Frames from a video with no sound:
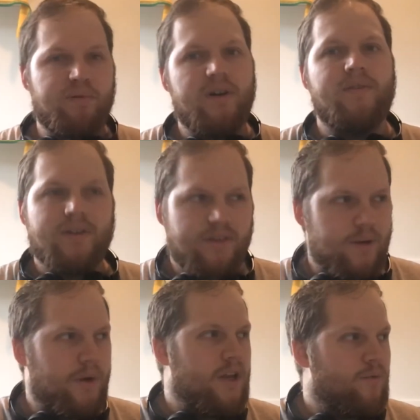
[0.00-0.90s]
Previously,
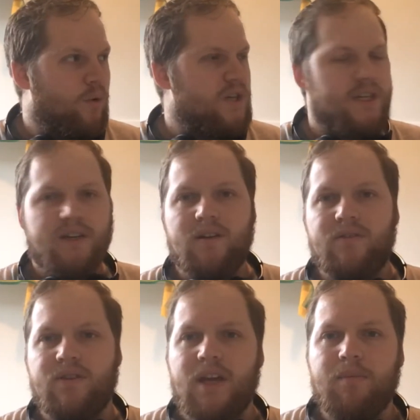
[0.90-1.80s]
when you've watched
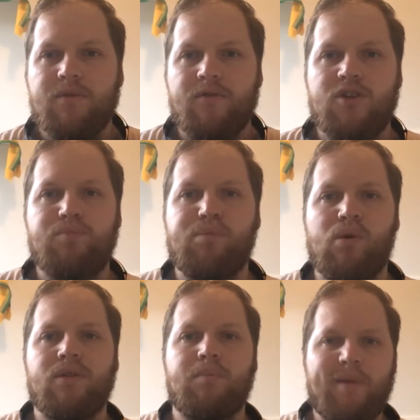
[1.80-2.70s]
England teams, they've just
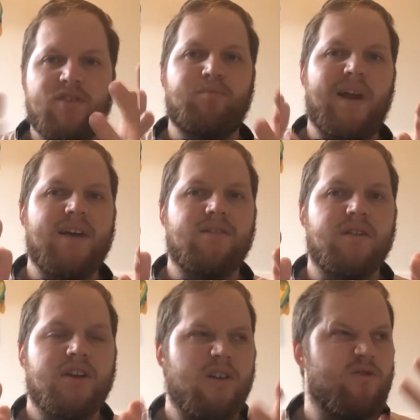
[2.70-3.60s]
brought the best players in
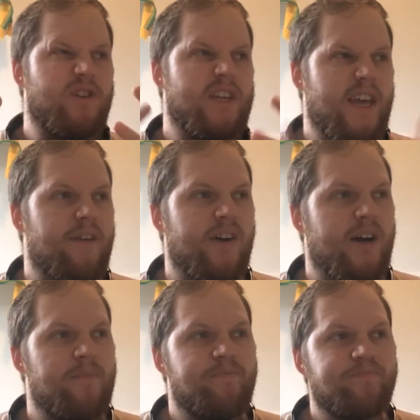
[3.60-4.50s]
the country together,